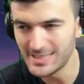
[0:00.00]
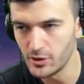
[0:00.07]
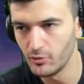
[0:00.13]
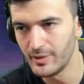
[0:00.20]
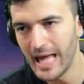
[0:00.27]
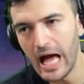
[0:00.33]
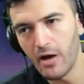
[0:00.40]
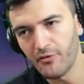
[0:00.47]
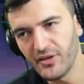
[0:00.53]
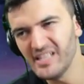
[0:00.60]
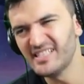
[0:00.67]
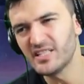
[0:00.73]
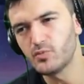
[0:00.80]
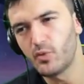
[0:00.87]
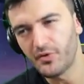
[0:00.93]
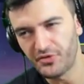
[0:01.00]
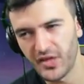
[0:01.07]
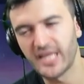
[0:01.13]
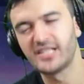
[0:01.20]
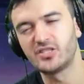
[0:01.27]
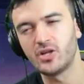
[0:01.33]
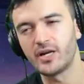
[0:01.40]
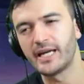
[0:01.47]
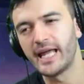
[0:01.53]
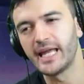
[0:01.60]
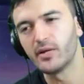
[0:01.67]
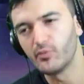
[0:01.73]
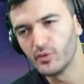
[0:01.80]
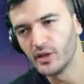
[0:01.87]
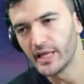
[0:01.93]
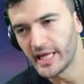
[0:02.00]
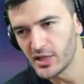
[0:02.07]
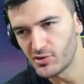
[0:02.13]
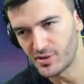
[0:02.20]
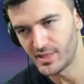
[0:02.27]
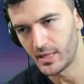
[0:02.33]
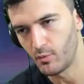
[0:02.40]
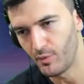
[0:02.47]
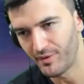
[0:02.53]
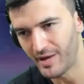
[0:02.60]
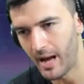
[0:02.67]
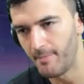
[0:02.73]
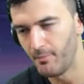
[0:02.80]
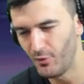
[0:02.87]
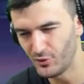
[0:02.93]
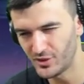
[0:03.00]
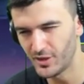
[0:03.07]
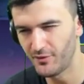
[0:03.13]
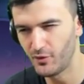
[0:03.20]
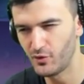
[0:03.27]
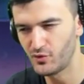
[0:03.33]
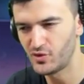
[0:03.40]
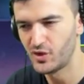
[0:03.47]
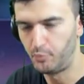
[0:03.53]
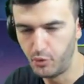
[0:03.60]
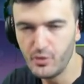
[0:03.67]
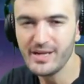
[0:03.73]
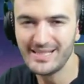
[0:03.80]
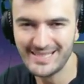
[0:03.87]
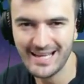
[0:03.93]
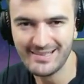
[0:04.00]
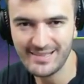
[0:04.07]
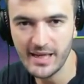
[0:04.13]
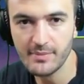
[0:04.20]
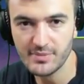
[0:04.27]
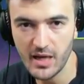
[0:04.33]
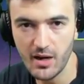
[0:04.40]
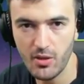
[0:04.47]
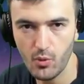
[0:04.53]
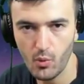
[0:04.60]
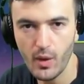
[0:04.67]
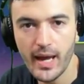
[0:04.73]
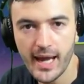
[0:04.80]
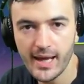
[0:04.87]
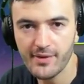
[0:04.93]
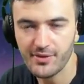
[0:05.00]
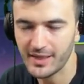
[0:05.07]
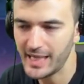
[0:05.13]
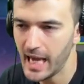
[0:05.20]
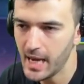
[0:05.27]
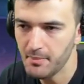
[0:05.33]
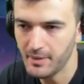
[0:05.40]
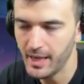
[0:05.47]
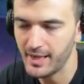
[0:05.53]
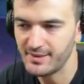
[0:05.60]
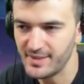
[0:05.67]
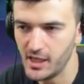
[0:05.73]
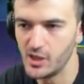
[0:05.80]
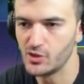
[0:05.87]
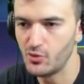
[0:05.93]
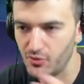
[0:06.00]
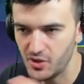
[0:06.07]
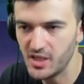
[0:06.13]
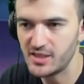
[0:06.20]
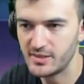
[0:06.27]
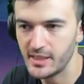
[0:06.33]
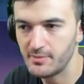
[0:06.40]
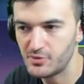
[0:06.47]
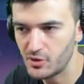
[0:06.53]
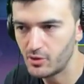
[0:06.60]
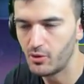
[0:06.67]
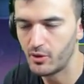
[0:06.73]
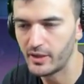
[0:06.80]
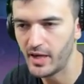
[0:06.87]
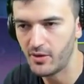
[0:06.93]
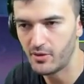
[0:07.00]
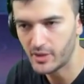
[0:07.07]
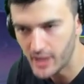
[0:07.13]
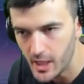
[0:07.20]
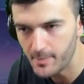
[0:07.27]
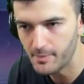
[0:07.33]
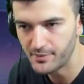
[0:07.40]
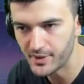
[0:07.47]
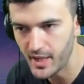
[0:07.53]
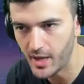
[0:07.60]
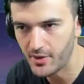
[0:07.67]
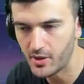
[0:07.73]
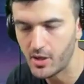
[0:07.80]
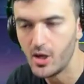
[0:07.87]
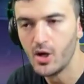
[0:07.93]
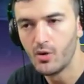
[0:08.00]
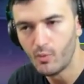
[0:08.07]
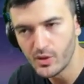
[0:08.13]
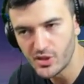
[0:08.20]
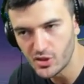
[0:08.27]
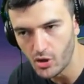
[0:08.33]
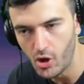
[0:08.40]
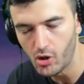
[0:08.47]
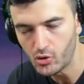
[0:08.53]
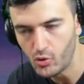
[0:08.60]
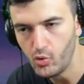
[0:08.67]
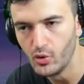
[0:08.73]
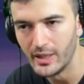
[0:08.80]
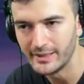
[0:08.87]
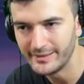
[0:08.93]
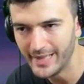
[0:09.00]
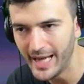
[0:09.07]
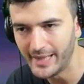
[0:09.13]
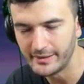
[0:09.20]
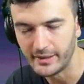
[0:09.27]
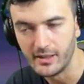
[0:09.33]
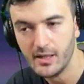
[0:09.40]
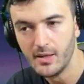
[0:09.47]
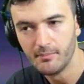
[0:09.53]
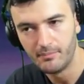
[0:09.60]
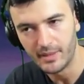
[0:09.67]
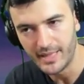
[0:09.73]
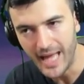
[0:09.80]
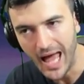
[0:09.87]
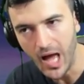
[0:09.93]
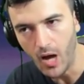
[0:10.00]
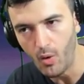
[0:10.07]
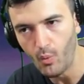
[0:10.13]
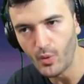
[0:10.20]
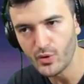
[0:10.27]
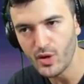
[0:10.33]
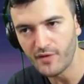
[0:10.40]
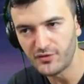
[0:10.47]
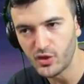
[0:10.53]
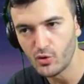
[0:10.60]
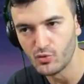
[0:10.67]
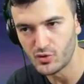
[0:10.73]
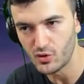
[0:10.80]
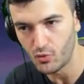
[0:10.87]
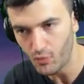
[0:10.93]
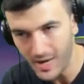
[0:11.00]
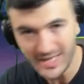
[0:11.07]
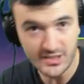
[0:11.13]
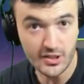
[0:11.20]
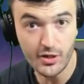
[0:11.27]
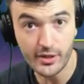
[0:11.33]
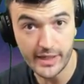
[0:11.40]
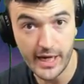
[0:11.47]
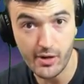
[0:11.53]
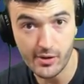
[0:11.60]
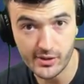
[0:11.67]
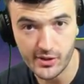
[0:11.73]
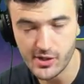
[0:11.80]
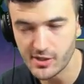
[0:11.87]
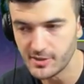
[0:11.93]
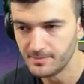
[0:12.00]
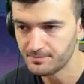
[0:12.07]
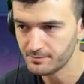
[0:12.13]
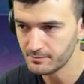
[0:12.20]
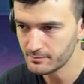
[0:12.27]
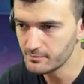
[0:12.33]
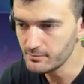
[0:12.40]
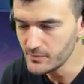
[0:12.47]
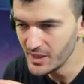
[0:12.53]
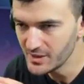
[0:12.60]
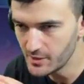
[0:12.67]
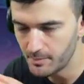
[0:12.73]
so now this is where things start getting really interesting. We got most of those preset teams out of the way. The game kind of tells you these teams should go together, keep them together, which is all cool and dandy. But now when you have to use the rest of your characters to